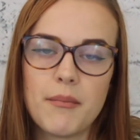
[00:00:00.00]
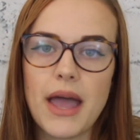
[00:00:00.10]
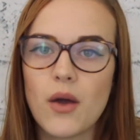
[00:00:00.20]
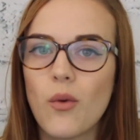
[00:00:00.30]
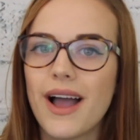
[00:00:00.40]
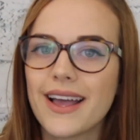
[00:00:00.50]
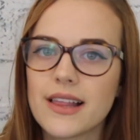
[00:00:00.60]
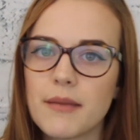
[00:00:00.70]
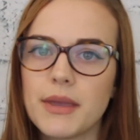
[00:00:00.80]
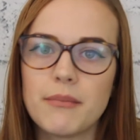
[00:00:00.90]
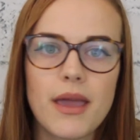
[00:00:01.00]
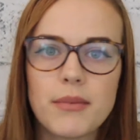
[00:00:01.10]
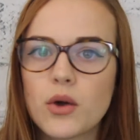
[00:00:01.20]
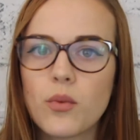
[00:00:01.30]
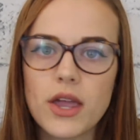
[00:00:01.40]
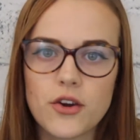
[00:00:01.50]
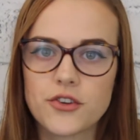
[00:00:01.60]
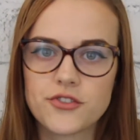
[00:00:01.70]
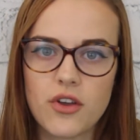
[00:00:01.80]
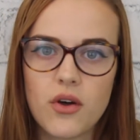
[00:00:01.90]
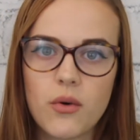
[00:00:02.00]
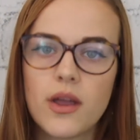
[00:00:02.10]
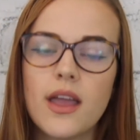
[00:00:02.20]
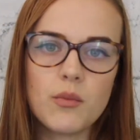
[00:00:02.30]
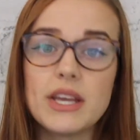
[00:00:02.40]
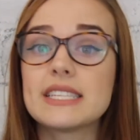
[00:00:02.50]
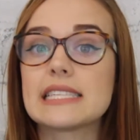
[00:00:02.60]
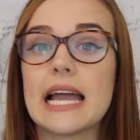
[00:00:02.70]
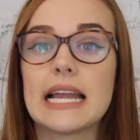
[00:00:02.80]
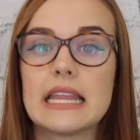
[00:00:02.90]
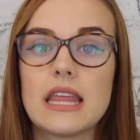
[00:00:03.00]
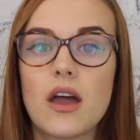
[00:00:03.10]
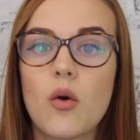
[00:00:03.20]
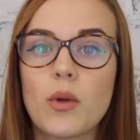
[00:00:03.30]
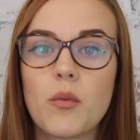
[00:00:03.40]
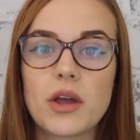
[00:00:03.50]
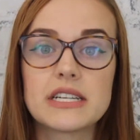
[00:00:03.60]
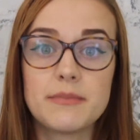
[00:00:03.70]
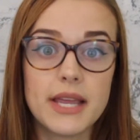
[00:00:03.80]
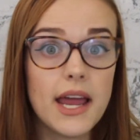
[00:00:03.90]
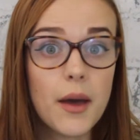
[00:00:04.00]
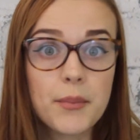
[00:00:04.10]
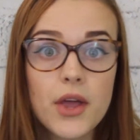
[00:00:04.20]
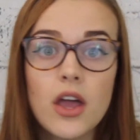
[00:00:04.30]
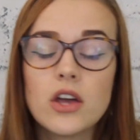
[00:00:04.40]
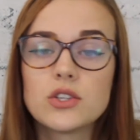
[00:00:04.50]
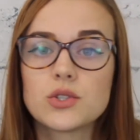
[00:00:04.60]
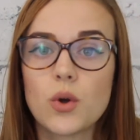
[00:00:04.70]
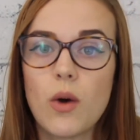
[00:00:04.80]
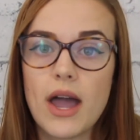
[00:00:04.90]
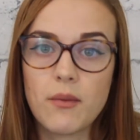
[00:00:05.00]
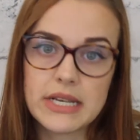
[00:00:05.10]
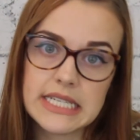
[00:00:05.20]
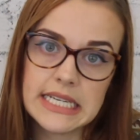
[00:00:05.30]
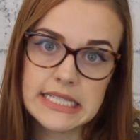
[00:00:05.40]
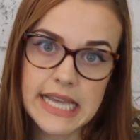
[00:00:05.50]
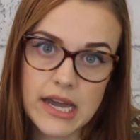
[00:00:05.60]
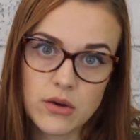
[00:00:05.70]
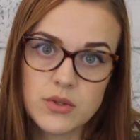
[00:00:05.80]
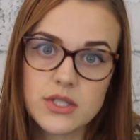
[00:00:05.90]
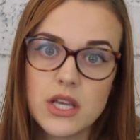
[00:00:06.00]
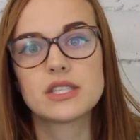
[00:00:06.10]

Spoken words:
By a while, I mean maybe a week or so, and we decided that we wanted to meet up. So I went to his house